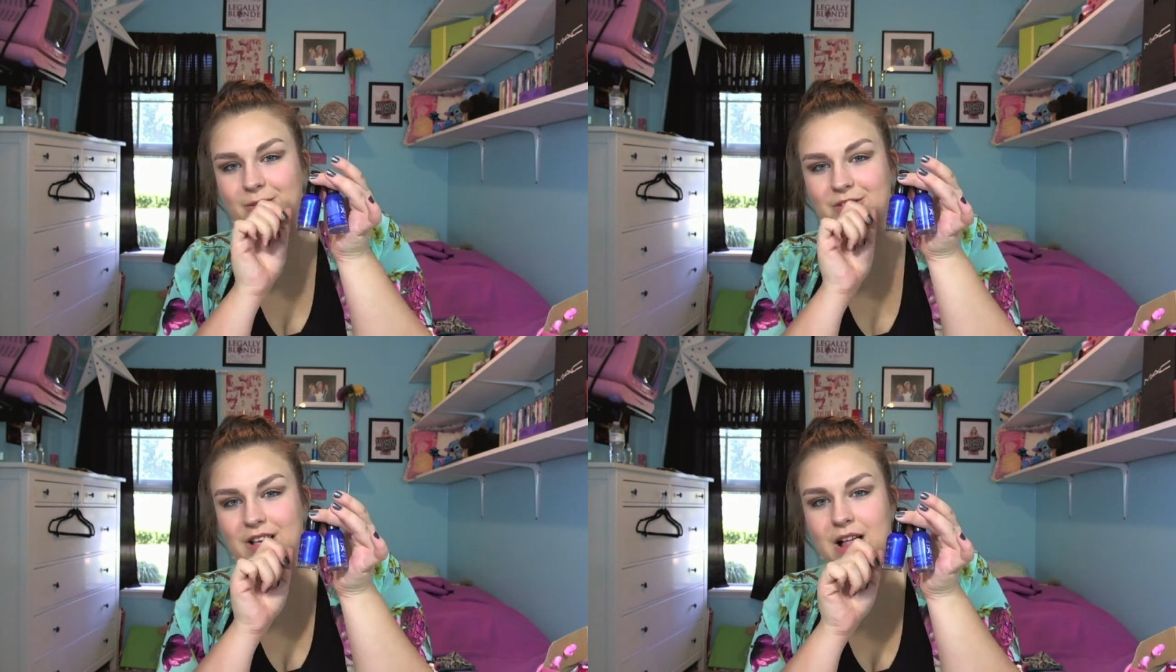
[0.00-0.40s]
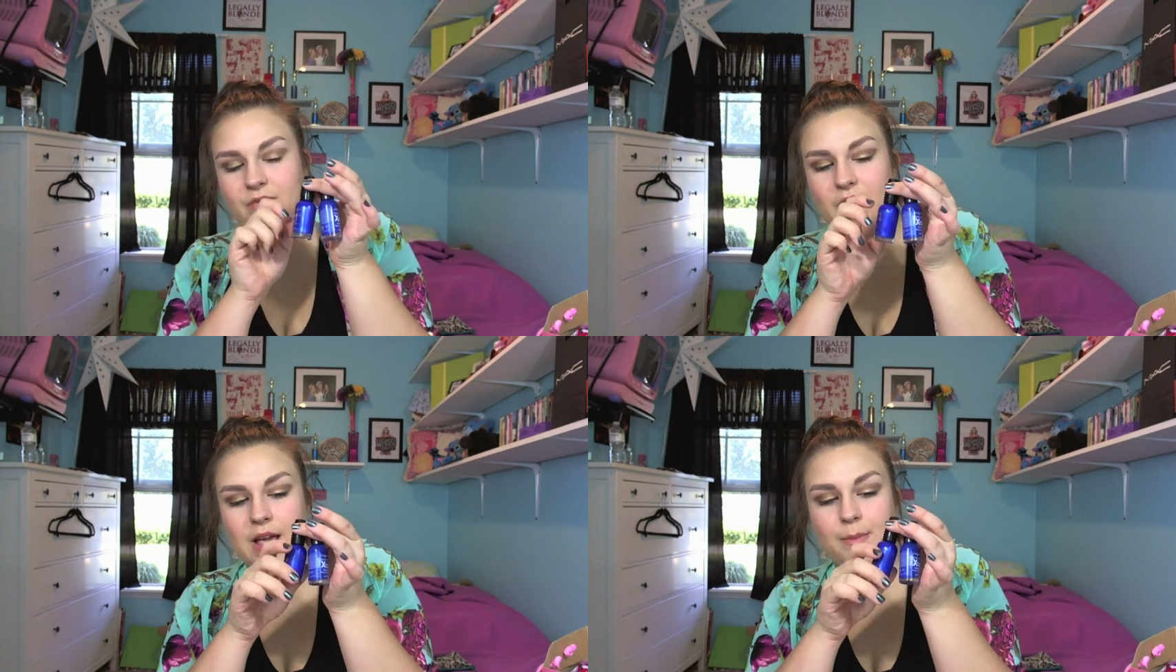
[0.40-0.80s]
which is kind of
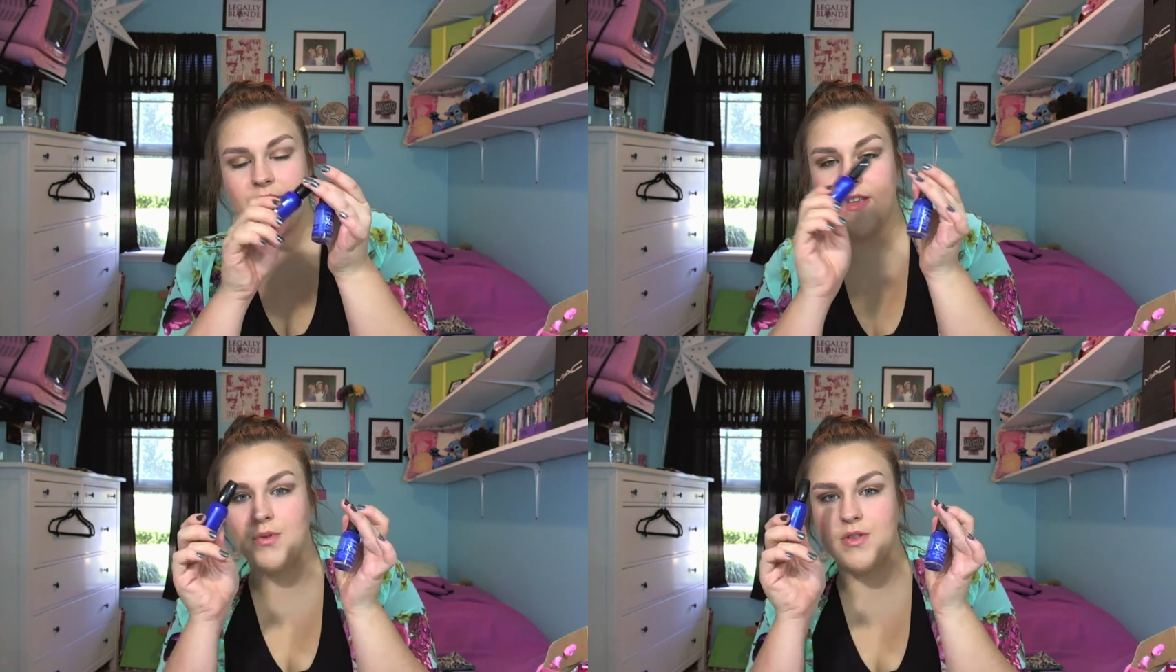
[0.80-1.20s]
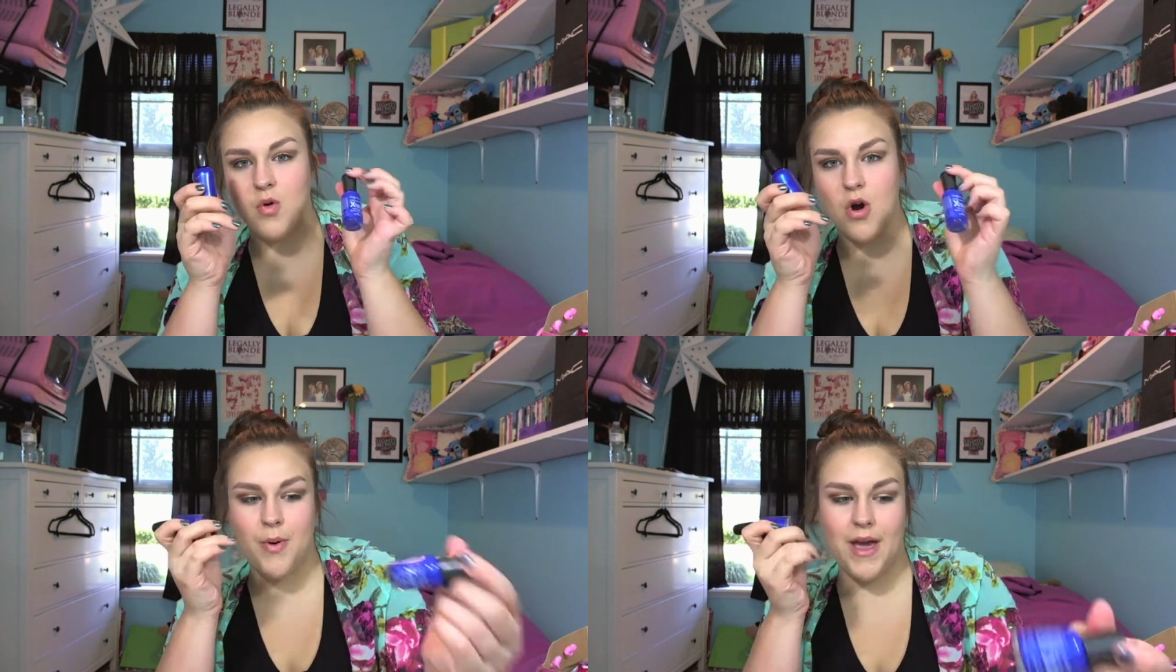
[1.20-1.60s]
funny, but this one's
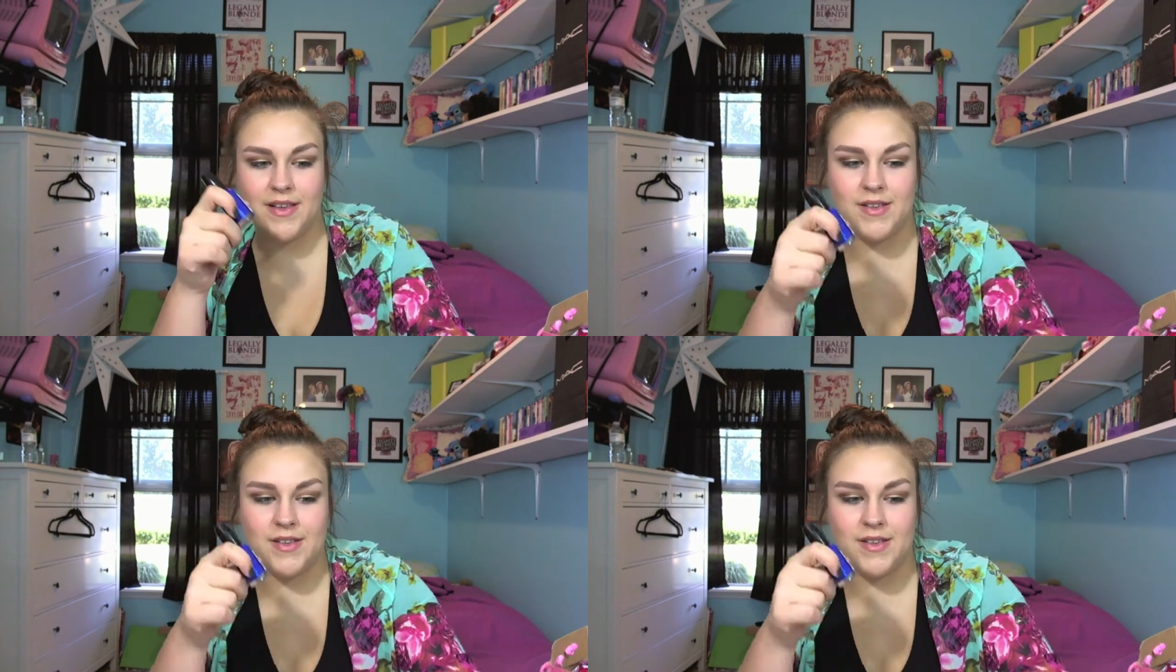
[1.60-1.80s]
more opaque,